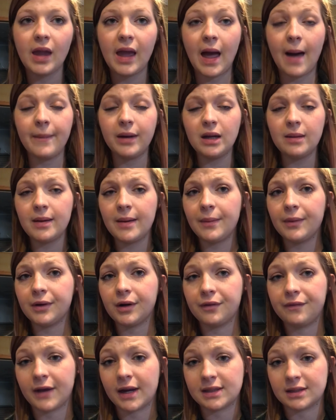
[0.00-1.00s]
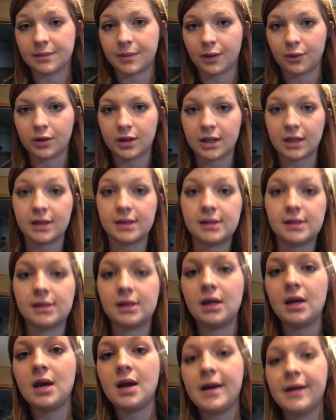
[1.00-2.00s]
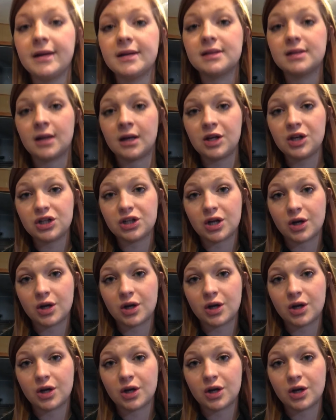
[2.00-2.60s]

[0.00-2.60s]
How many people are affected by rickets? Studies